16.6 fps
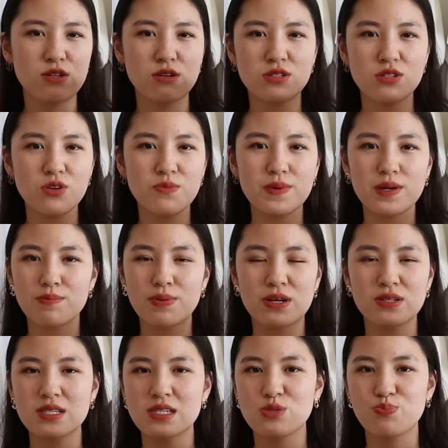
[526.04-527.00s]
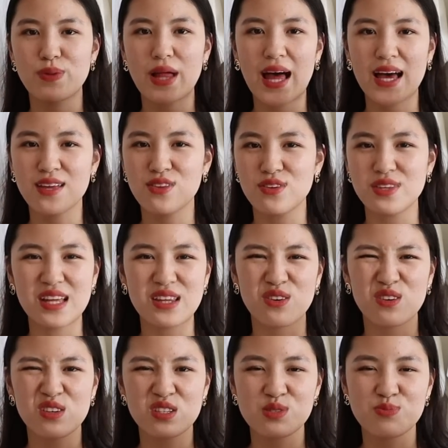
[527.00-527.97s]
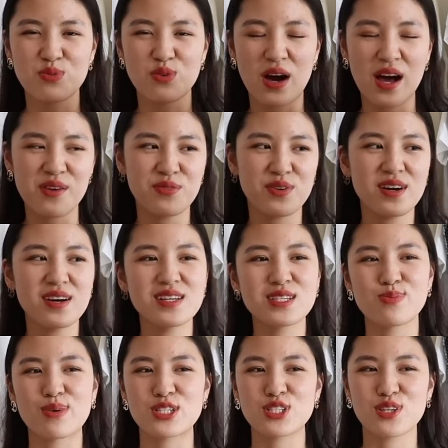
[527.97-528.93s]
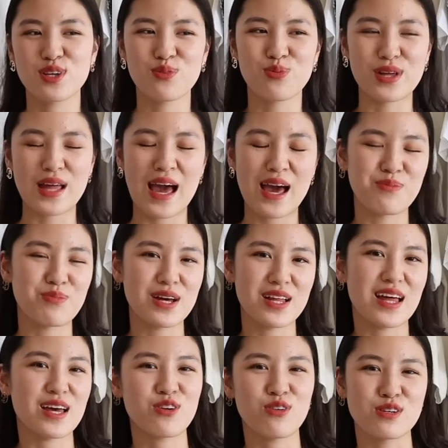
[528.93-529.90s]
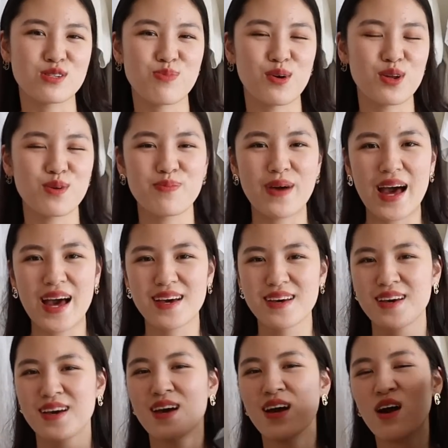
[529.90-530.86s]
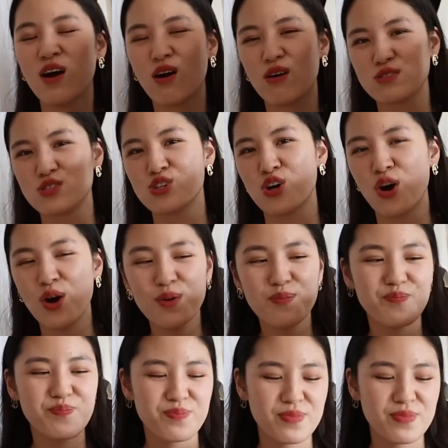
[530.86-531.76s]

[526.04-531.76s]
it's also because it's black, not that noticeable either, especially when I had my like crossbody bag on top.